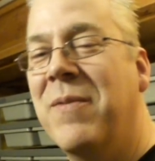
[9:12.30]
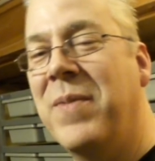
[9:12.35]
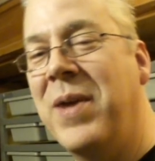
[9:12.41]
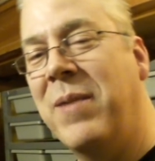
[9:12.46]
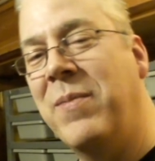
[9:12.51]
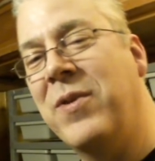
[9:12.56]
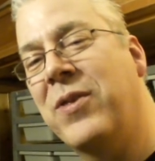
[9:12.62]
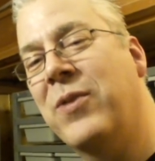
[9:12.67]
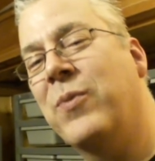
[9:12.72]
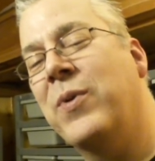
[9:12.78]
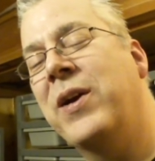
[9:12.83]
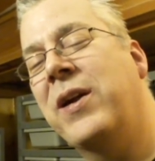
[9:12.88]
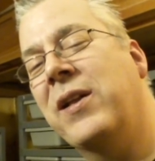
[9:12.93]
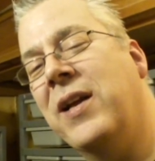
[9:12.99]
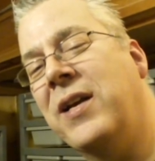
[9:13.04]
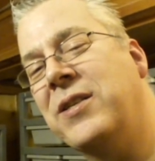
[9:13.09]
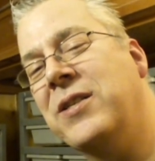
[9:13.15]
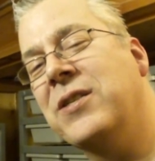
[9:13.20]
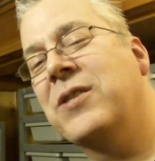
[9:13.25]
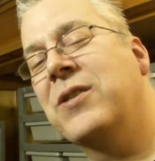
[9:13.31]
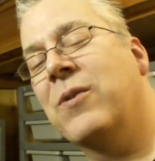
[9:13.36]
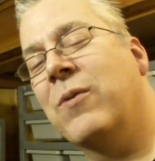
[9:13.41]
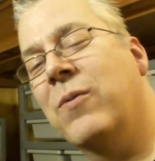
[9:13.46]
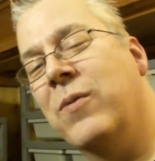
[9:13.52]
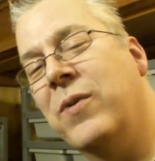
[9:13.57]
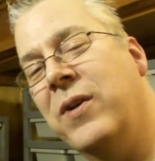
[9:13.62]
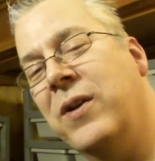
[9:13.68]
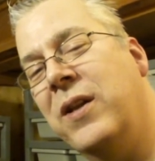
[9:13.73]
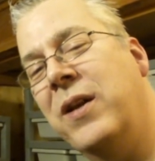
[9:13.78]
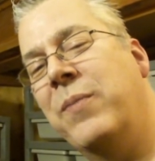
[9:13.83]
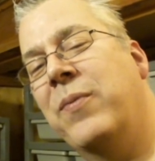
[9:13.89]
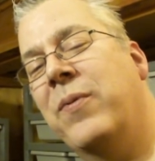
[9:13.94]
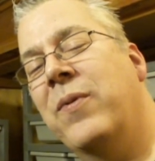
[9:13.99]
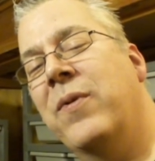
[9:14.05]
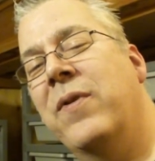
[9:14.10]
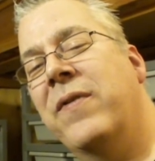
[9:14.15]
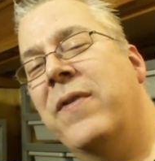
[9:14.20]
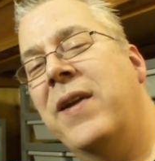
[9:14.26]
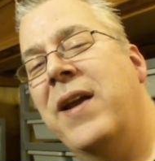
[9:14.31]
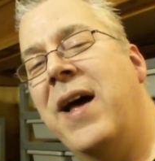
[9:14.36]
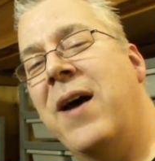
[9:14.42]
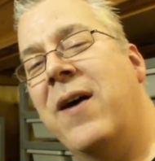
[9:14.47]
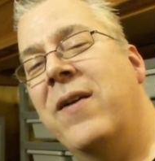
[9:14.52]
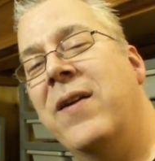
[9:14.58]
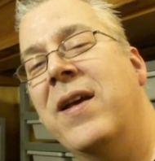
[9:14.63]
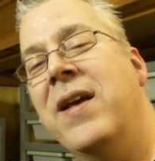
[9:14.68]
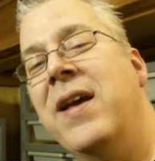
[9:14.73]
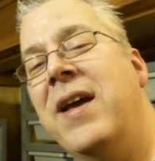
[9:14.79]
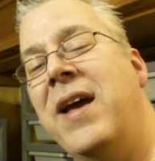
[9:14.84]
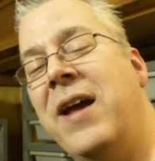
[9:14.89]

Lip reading: maybe three clutches to really prove it out